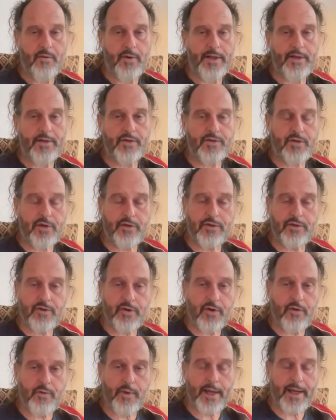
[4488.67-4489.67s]
where you don't
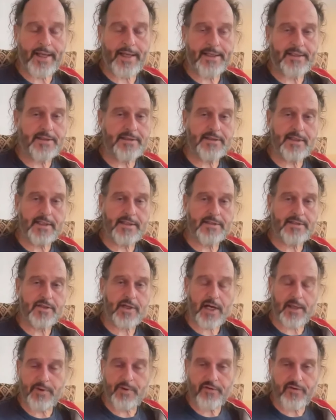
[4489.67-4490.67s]
know where anything is
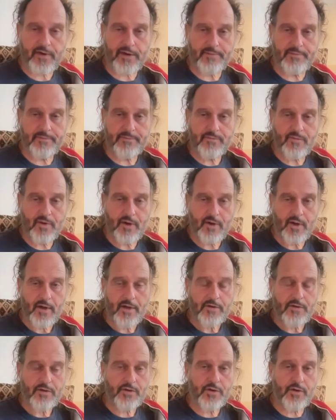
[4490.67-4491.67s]
coming from,
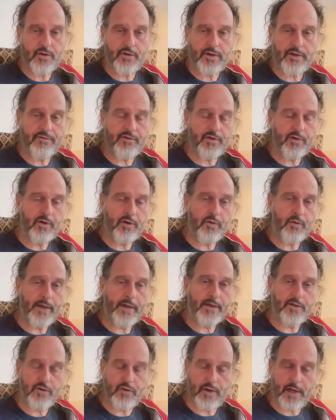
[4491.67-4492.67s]
you don't even know
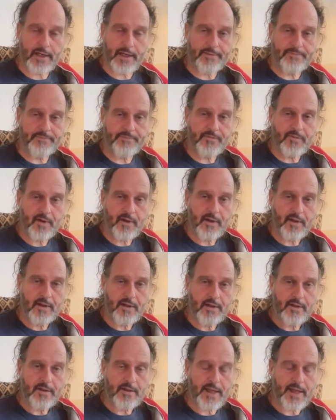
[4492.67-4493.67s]
where you are,
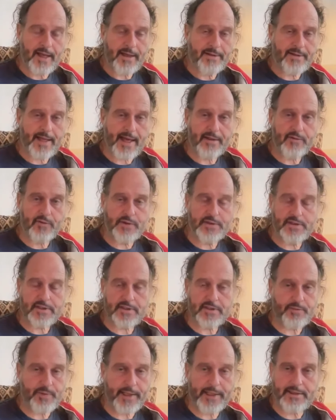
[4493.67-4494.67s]
that which
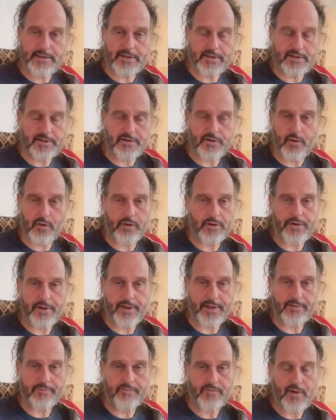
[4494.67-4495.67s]
experiences the whole
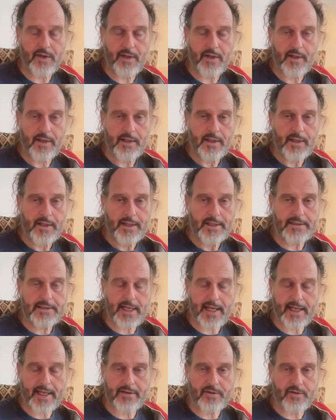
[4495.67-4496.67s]
thing.
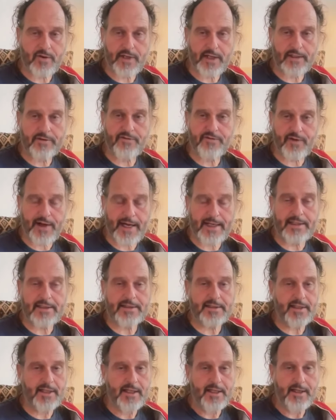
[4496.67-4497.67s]
It's like you can't
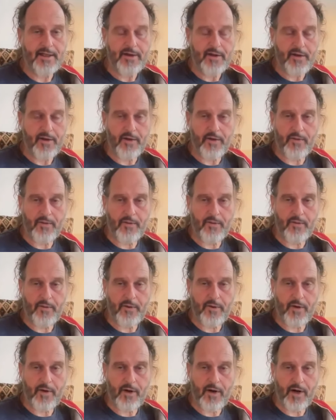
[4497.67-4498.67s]
find
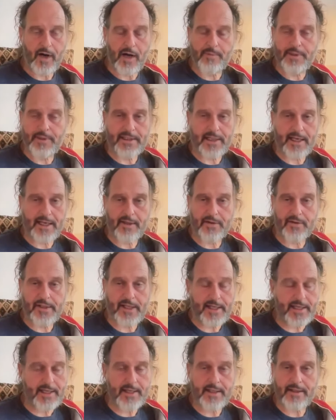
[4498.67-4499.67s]
up and down,
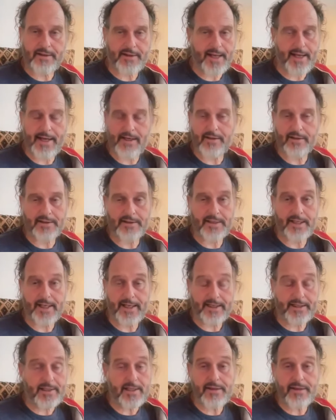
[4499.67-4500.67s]
here or there, on
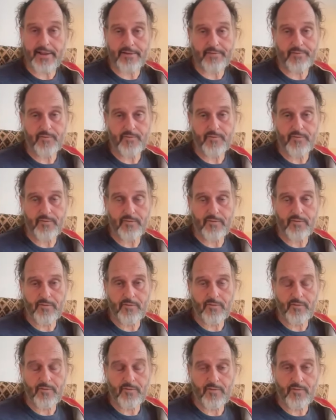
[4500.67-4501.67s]
anything.
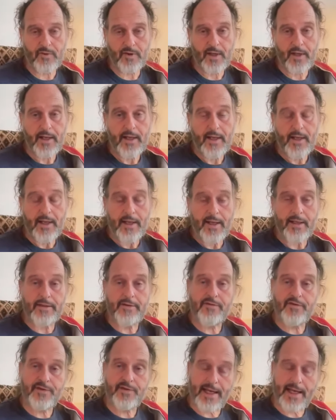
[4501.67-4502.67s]
And
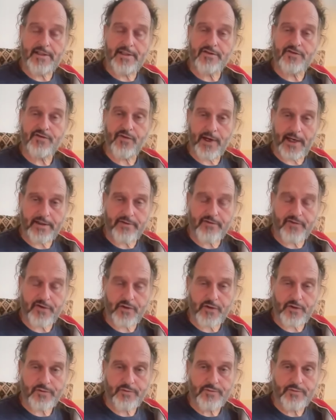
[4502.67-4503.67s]
if that is fine for
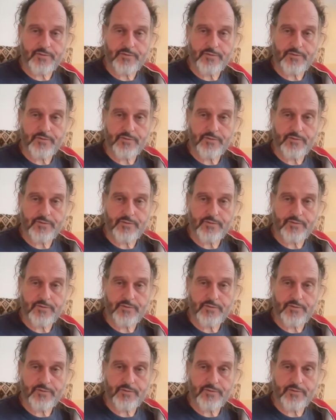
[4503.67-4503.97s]
you,